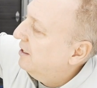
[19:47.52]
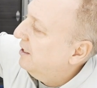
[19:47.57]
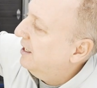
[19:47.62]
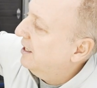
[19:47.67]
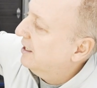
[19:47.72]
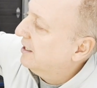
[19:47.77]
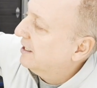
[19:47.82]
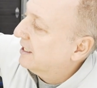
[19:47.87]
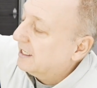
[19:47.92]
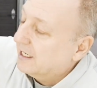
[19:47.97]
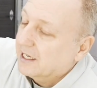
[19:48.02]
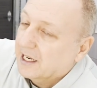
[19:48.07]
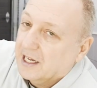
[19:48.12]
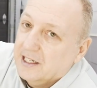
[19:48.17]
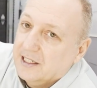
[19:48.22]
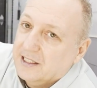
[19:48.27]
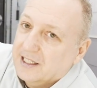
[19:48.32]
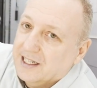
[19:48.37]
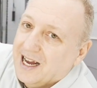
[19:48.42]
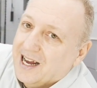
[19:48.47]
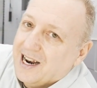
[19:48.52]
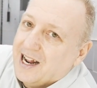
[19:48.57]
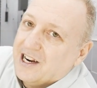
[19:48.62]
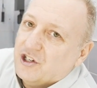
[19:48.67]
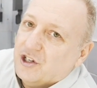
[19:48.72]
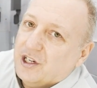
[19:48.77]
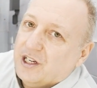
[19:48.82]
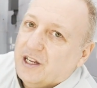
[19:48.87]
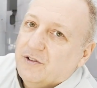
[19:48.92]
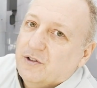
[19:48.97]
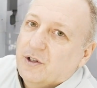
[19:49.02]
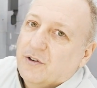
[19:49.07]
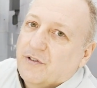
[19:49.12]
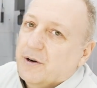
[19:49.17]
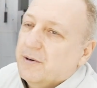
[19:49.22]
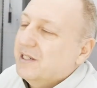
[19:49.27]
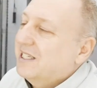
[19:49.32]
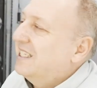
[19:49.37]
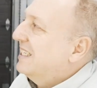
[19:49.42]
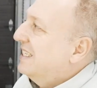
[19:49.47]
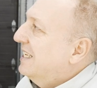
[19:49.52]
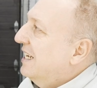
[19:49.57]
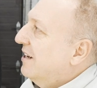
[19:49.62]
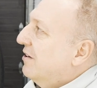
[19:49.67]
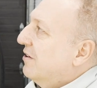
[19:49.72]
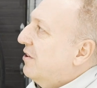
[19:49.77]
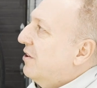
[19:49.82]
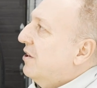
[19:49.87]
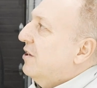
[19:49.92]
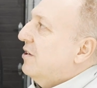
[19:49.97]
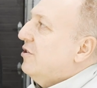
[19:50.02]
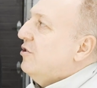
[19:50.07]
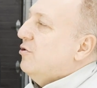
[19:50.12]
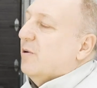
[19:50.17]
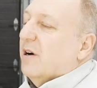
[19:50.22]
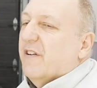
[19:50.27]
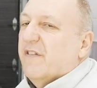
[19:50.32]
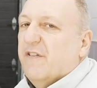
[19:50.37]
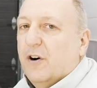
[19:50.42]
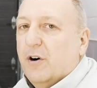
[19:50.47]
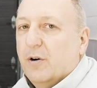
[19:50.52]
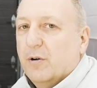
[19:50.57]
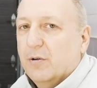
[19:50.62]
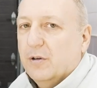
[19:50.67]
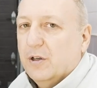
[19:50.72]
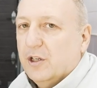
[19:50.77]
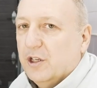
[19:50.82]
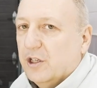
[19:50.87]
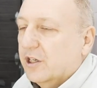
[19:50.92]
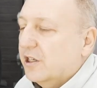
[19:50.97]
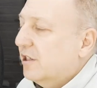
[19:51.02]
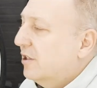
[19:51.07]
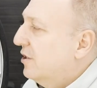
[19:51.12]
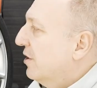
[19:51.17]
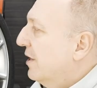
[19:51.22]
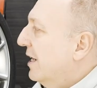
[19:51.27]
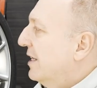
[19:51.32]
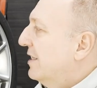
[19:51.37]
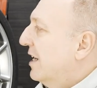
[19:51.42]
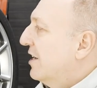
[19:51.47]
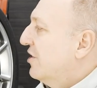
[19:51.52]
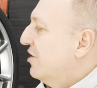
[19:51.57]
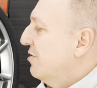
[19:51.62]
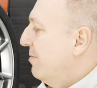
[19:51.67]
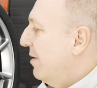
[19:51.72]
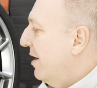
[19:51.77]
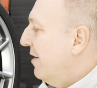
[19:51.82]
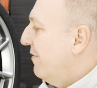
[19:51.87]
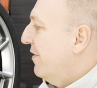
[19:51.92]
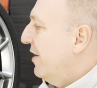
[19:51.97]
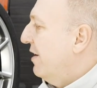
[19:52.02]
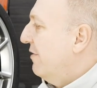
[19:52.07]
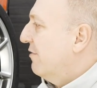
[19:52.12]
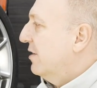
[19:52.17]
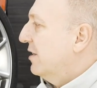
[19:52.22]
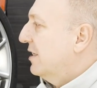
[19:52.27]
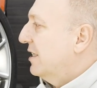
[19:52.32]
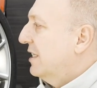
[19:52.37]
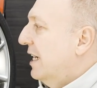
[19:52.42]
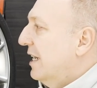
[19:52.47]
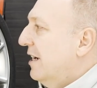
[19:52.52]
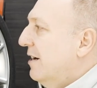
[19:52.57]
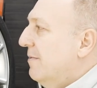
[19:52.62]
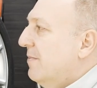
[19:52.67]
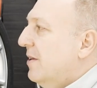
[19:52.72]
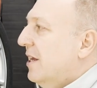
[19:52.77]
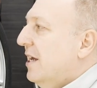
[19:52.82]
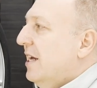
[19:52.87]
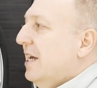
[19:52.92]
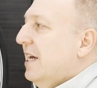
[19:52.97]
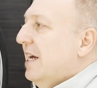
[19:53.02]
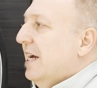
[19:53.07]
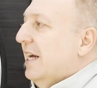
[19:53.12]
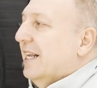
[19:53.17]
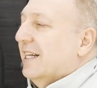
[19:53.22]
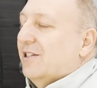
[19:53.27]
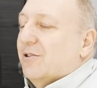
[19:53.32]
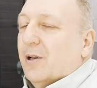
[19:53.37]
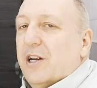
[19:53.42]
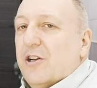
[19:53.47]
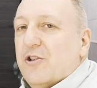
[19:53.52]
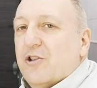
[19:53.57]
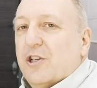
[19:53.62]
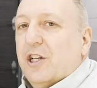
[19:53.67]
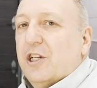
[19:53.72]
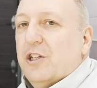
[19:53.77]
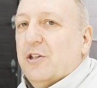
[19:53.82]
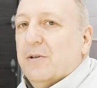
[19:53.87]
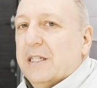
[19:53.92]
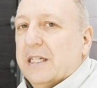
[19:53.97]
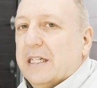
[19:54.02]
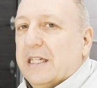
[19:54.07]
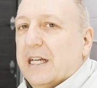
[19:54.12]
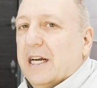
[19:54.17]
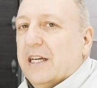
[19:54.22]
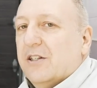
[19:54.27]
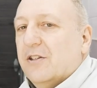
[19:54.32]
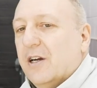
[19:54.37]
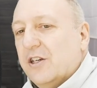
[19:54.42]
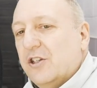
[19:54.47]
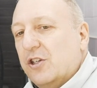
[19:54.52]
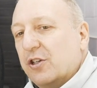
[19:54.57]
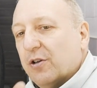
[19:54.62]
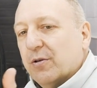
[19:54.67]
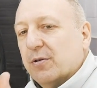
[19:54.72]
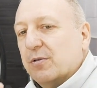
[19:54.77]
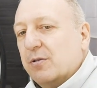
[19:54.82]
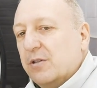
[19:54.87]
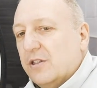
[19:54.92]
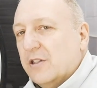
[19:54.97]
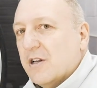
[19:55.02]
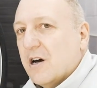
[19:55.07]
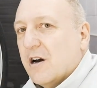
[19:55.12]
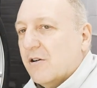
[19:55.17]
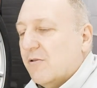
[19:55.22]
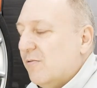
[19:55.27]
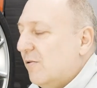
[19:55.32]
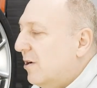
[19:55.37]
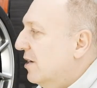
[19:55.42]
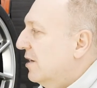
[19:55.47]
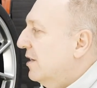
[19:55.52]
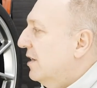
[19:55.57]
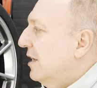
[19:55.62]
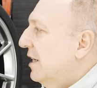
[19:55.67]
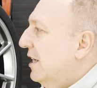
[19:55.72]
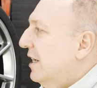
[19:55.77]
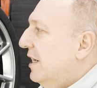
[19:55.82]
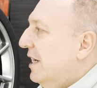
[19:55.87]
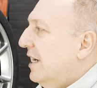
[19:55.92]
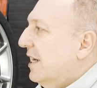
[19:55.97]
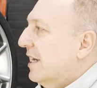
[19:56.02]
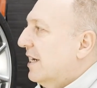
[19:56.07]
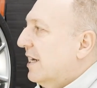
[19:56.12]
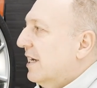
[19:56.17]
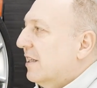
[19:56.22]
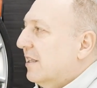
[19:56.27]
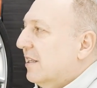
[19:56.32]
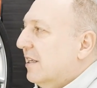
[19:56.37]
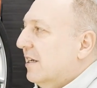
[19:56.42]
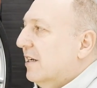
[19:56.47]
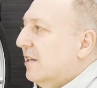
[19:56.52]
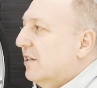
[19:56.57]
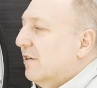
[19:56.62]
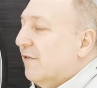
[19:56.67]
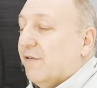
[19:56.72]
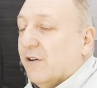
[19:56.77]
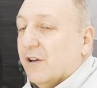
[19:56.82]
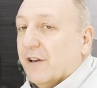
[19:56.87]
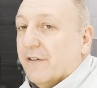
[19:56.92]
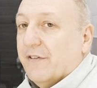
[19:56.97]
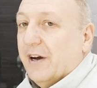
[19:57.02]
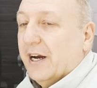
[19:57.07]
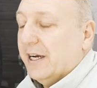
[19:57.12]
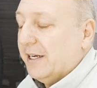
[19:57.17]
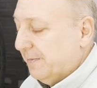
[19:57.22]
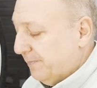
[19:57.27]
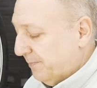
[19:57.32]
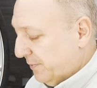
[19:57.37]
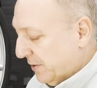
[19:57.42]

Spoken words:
LED lights. And that actually gives you a very stealth UFO look. So that's actually my favorite setup. And that's what I usually do in the day. So I actually go to stock 1 and I get the full effect.